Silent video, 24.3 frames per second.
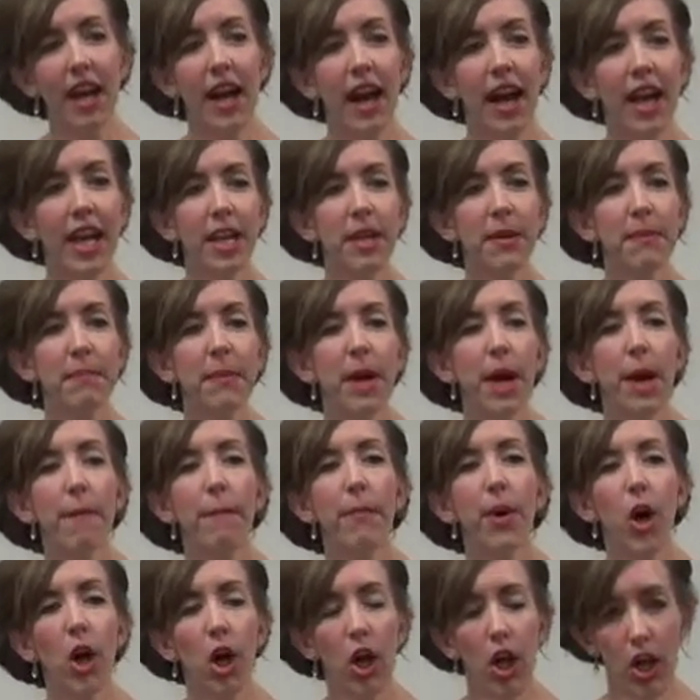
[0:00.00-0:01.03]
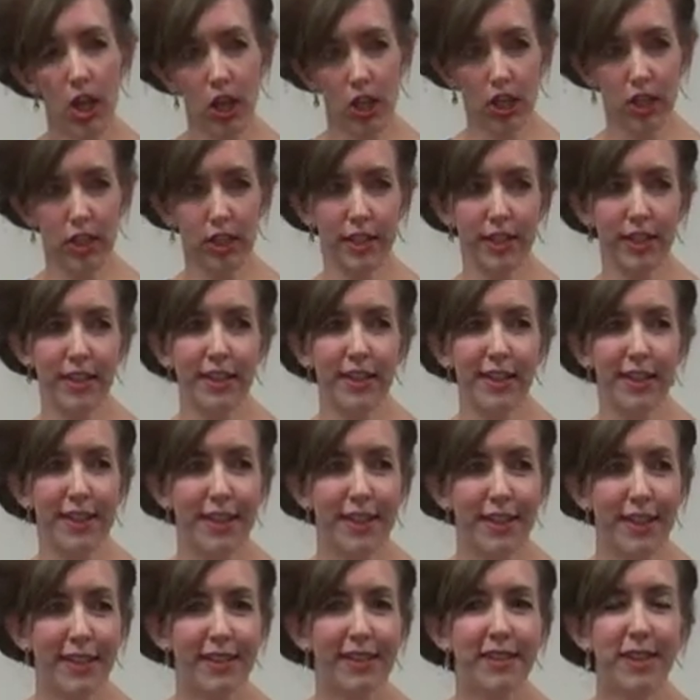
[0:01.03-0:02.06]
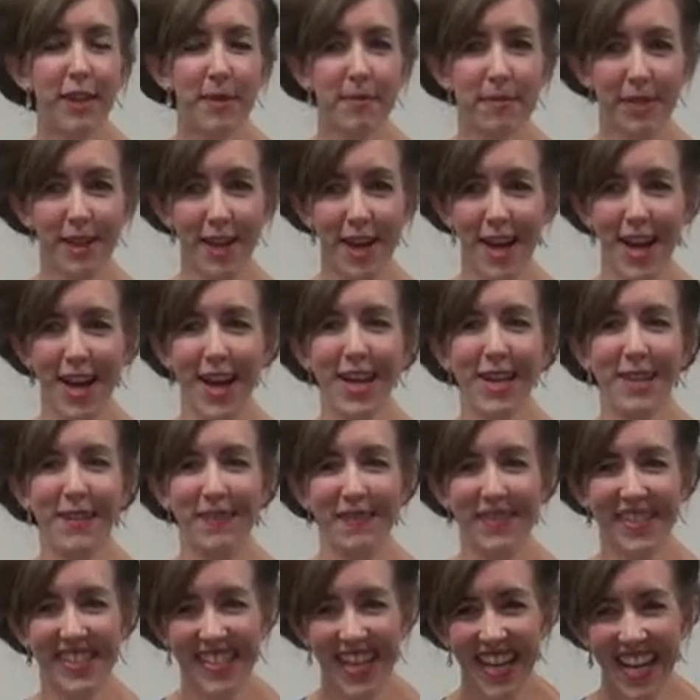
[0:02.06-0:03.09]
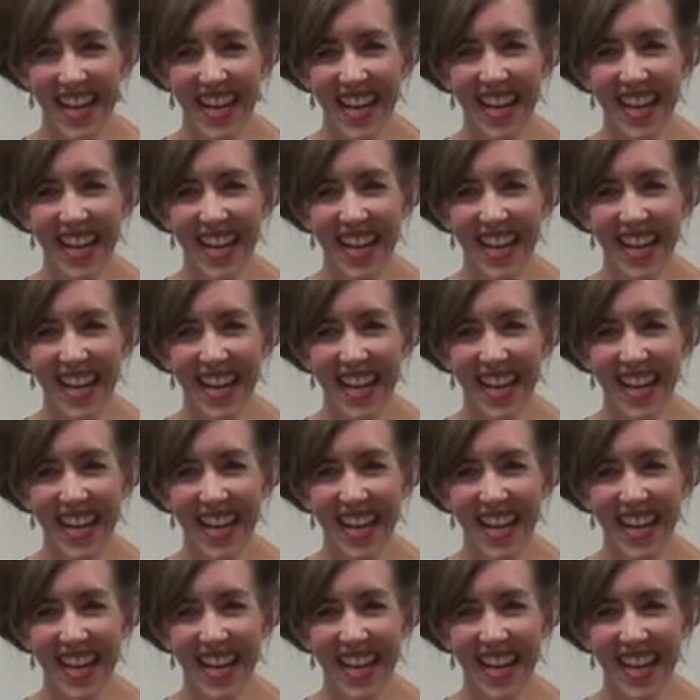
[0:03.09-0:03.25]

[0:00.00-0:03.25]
I am appalled sometimes